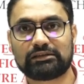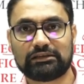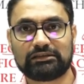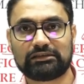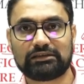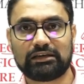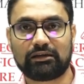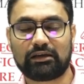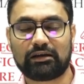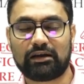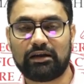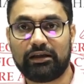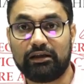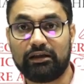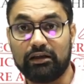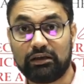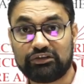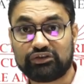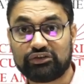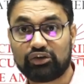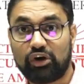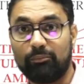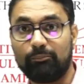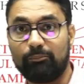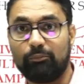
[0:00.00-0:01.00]
etc., like
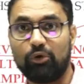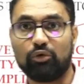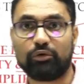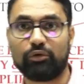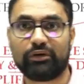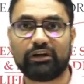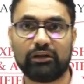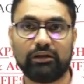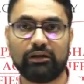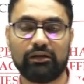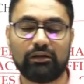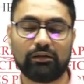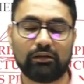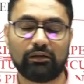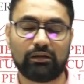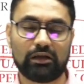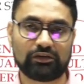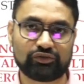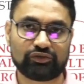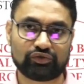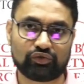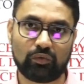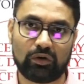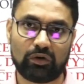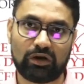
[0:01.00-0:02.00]
culture of poverty and
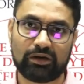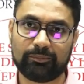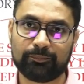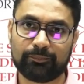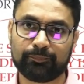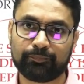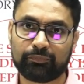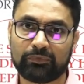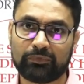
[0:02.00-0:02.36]
so on.